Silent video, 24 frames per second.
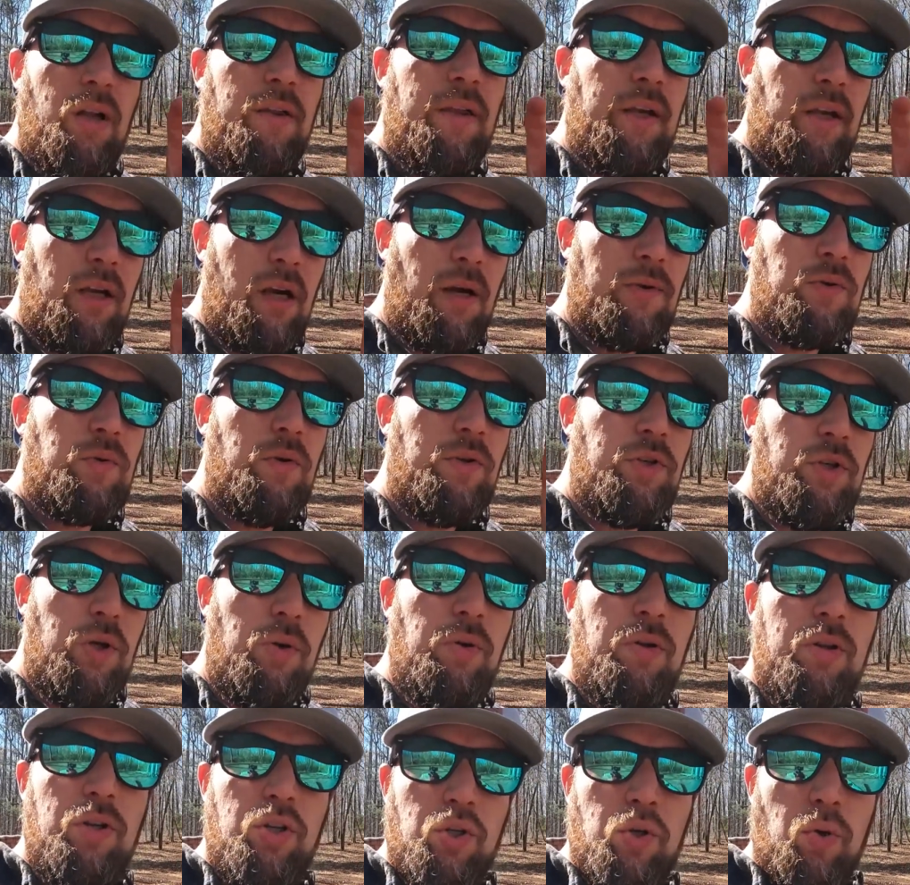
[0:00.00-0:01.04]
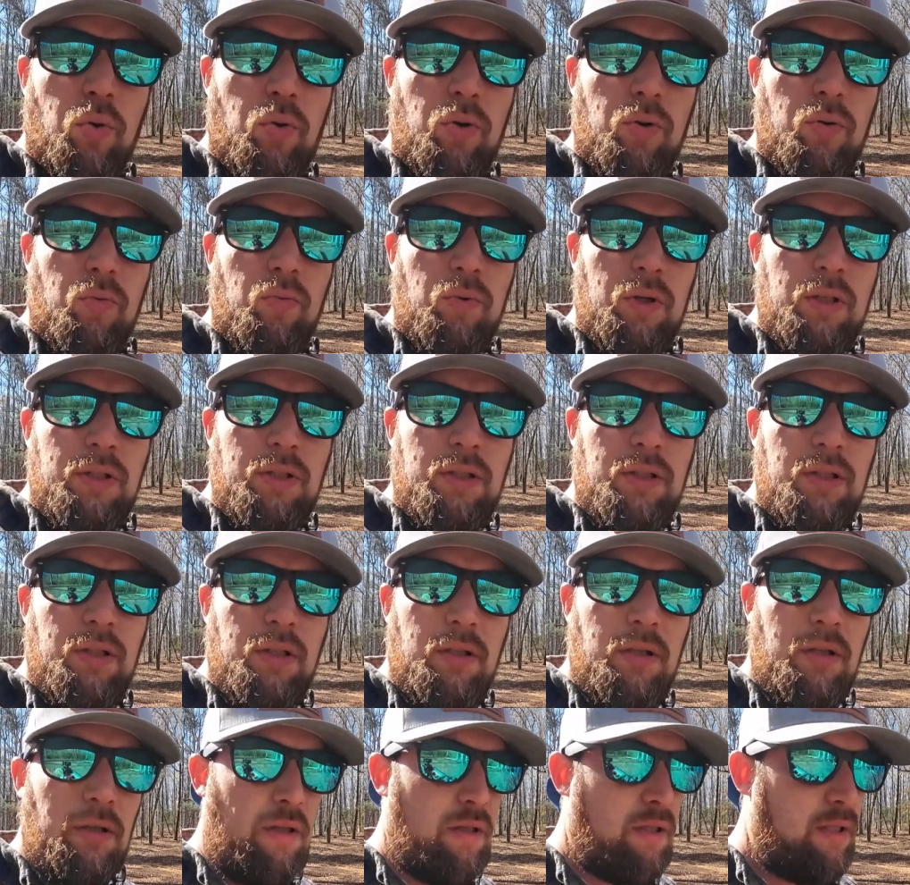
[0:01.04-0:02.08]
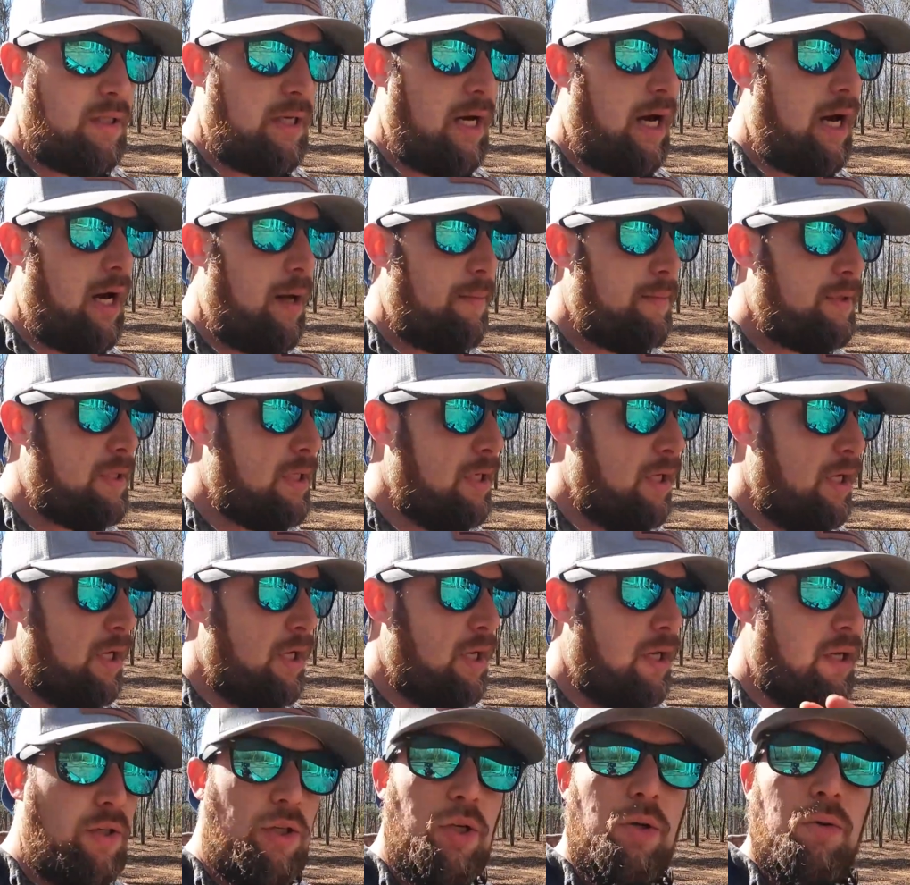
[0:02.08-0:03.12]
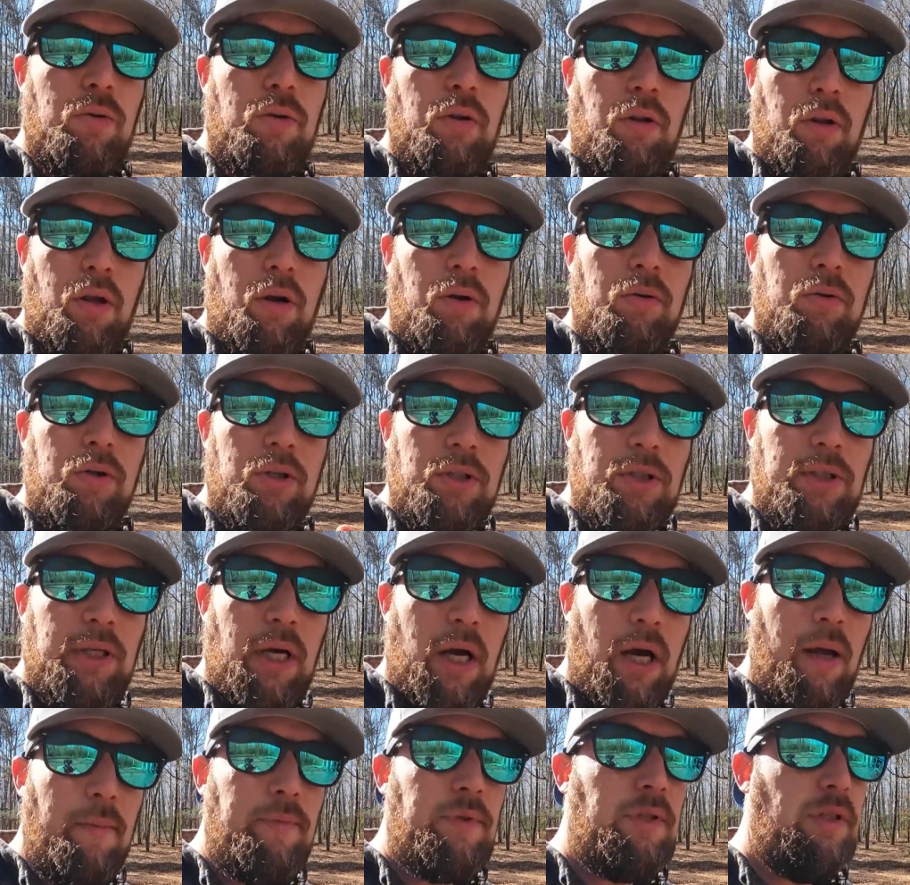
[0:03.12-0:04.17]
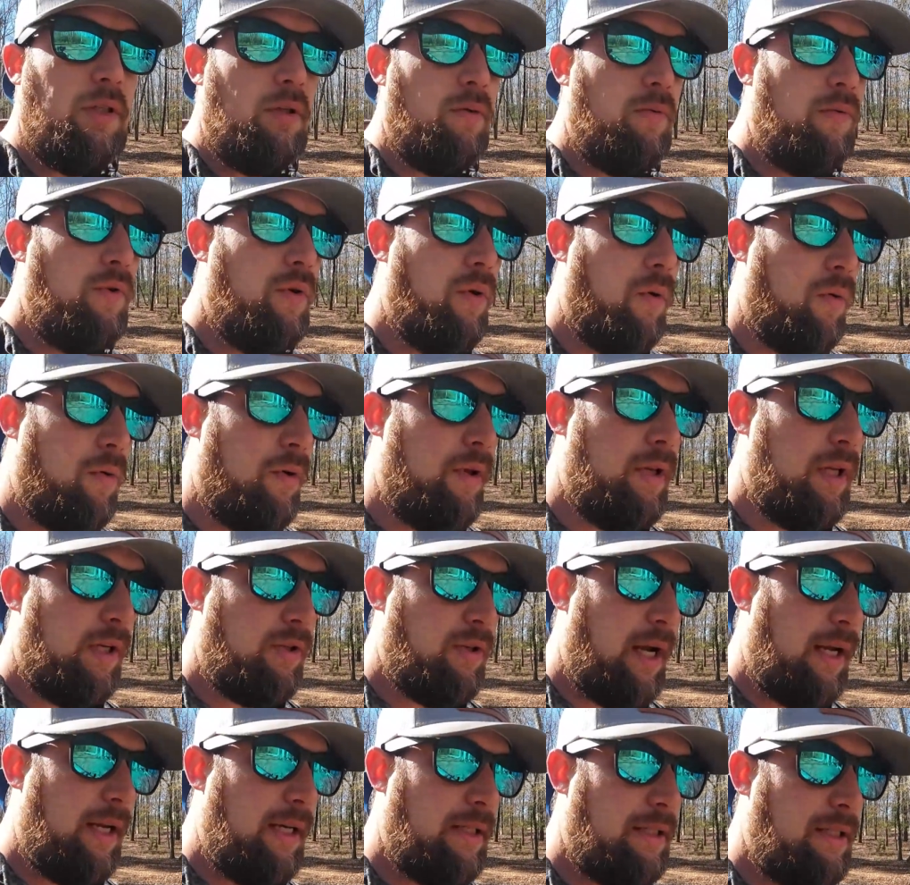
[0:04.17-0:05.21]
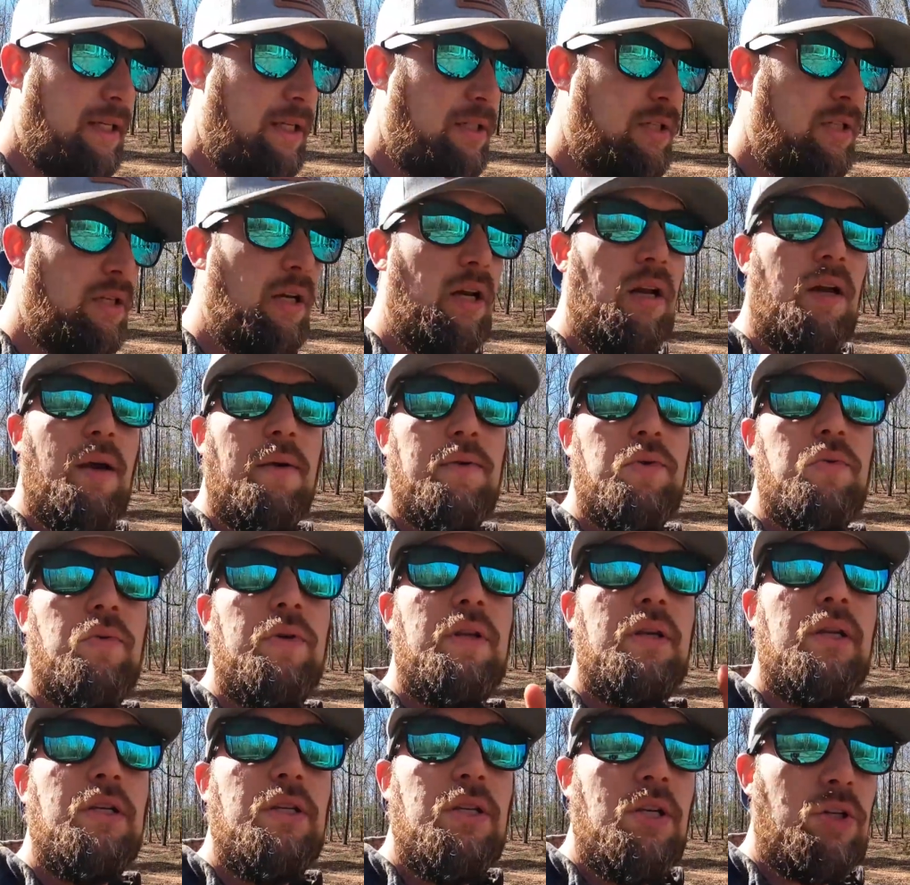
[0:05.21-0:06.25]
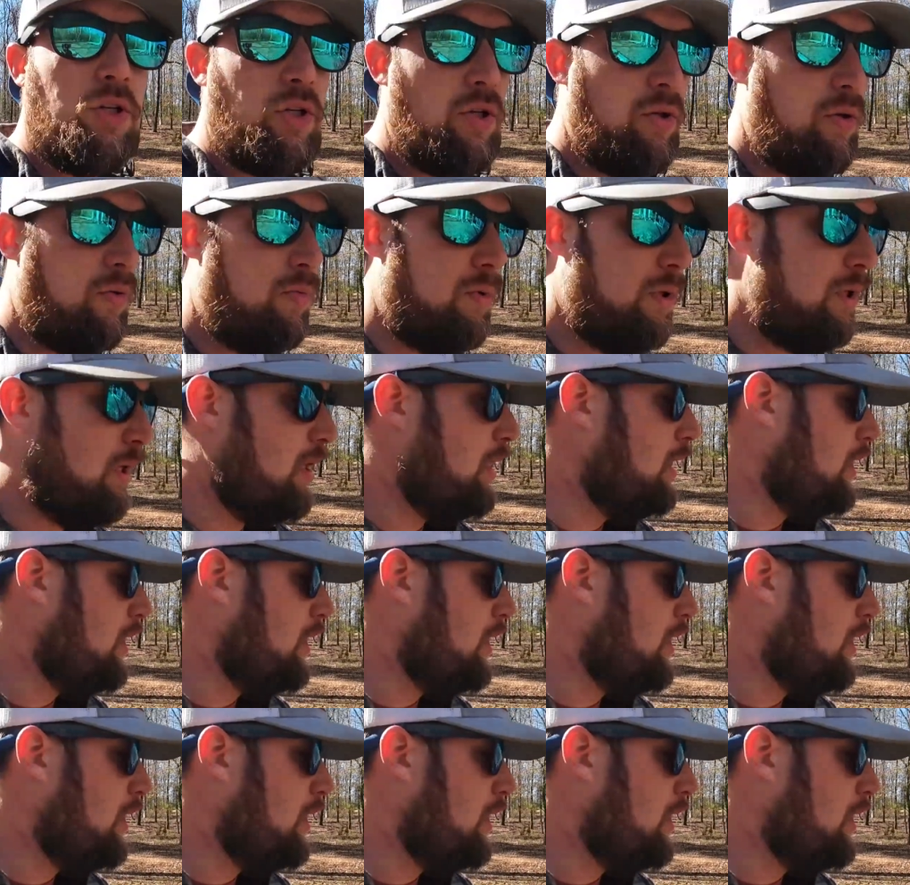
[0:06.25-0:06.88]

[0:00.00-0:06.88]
It comes with two of the shorter ones, the stops, and two of the longer stops. And then when you order the track extension, it comes with an additional one,